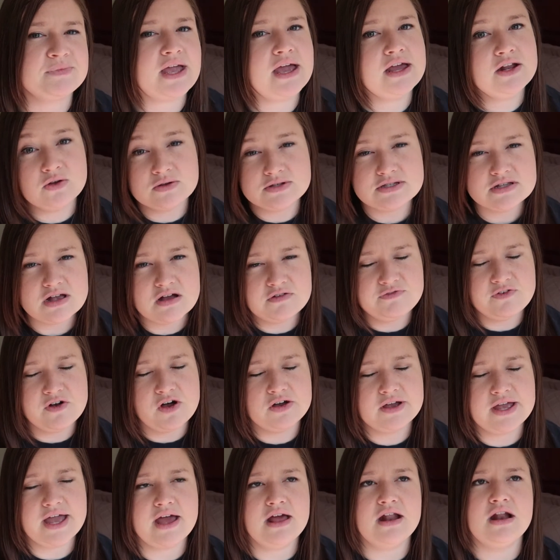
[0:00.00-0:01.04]
I know it's not
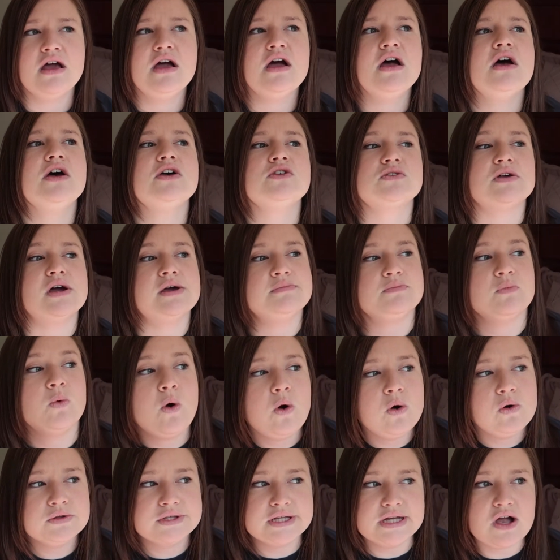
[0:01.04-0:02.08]
fall yet, so I'm
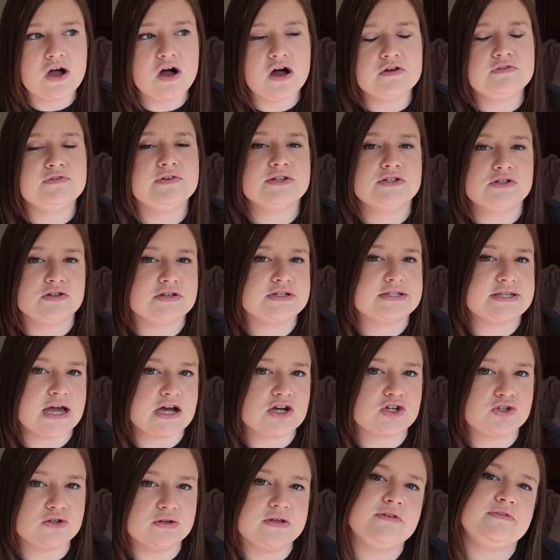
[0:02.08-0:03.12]
holding off until it's
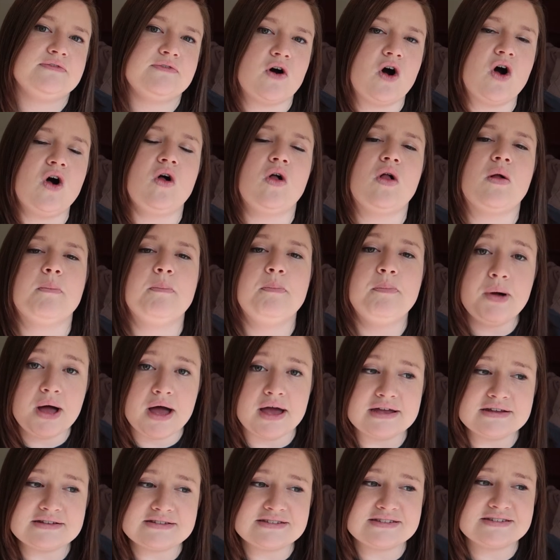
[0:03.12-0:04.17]
actually fall,
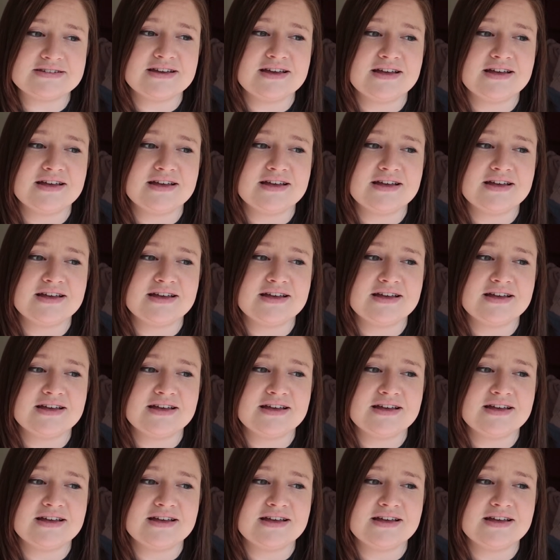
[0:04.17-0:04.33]
but